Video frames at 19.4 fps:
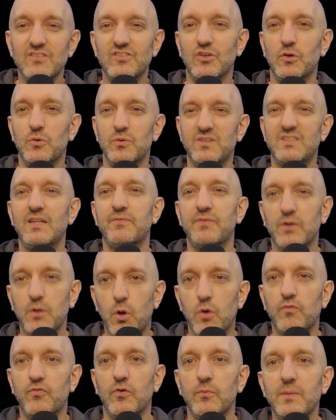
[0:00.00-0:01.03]
So it's
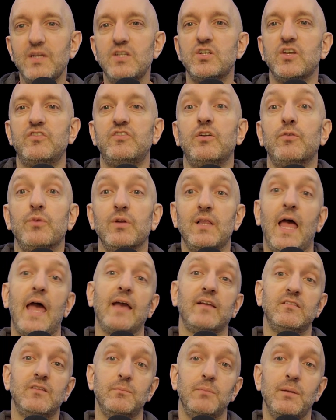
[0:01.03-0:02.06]
difficult for me just to
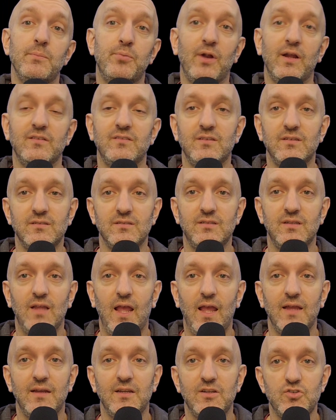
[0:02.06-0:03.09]
relax and be present
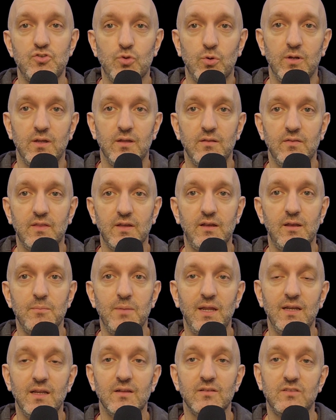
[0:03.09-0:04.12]
and enjoy the
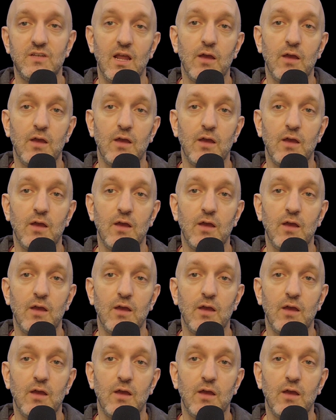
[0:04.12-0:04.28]
comedians.